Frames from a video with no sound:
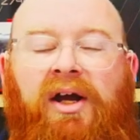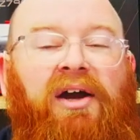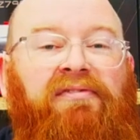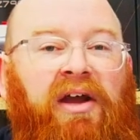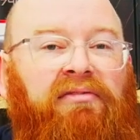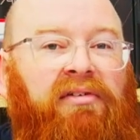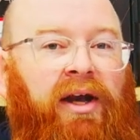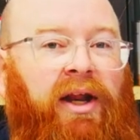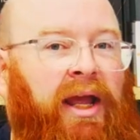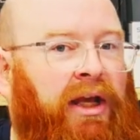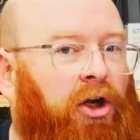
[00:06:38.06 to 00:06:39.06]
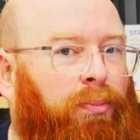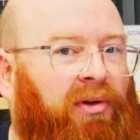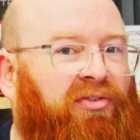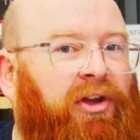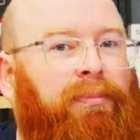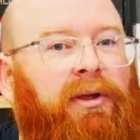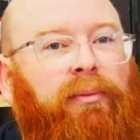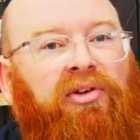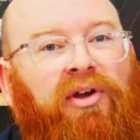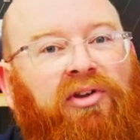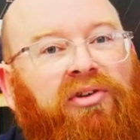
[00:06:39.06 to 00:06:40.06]
I then ran a couple of C P
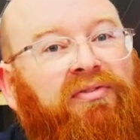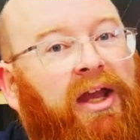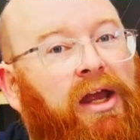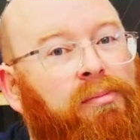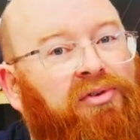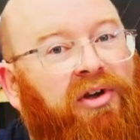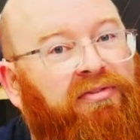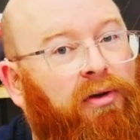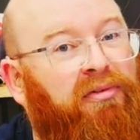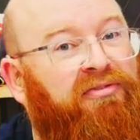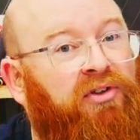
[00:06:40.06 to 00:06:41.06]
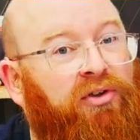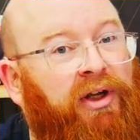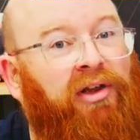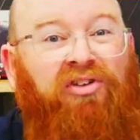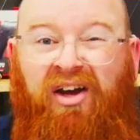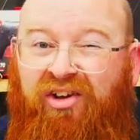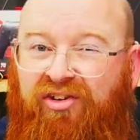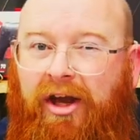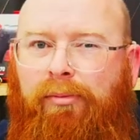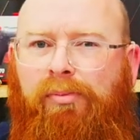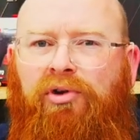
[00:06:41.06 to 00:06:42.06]
U-intensive games in the form of Fortnite and
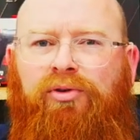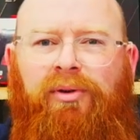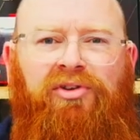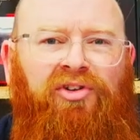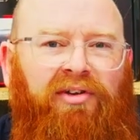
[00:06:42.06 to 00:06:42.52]
Cyberpunk twenty